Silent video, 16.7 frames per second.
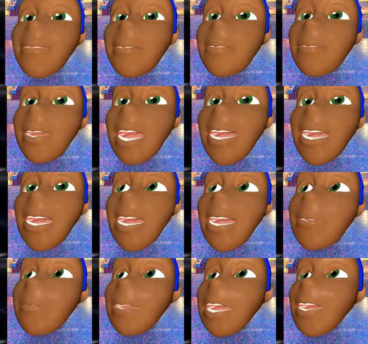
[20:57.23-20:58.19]
butting
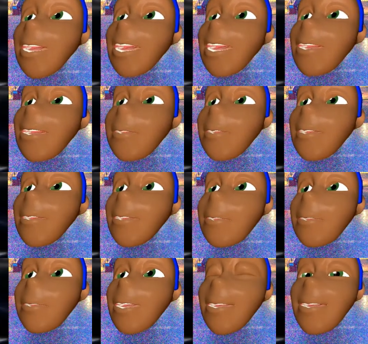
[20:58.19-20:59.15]
up against what's going to
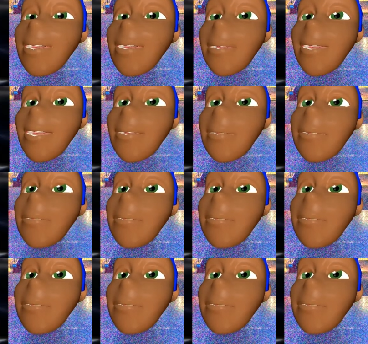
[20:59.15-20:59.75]
be the screen.